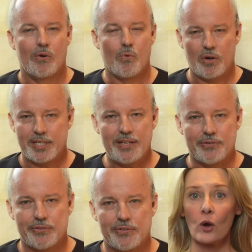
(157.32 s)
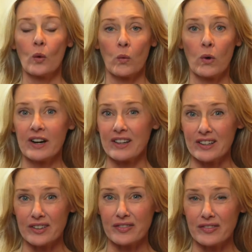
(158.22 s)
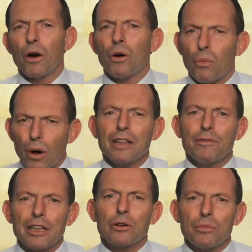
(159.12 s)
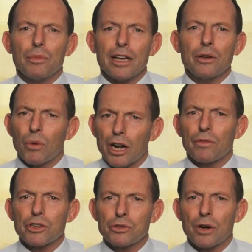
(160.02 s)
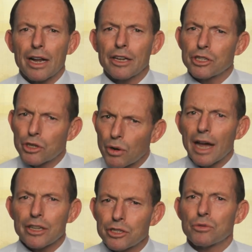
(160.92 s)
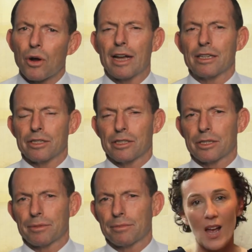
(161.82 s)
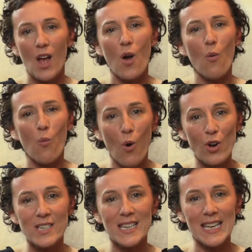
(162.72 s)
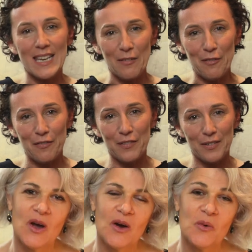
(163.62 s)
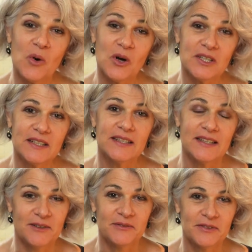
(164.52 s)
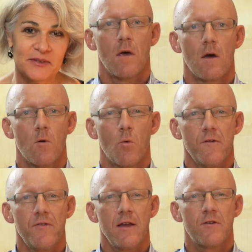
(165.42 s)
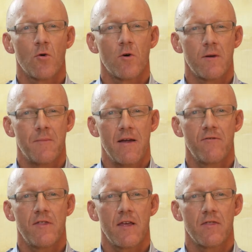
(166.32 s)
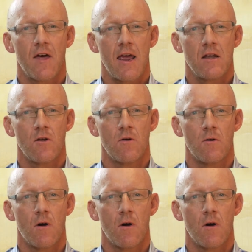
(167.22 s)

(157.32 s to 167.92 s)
What if? What if? What if he could meet one of Australia's greatest writers? What if? What if? What if they taught him everything they knew